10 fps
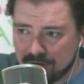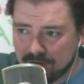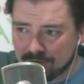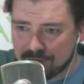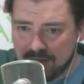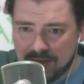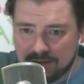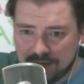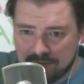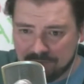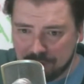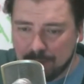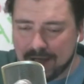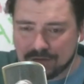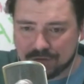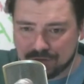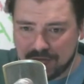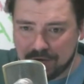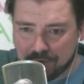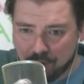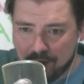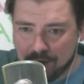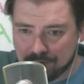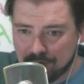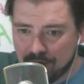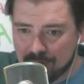you know, saying that if you pass the Stand Your Ground law,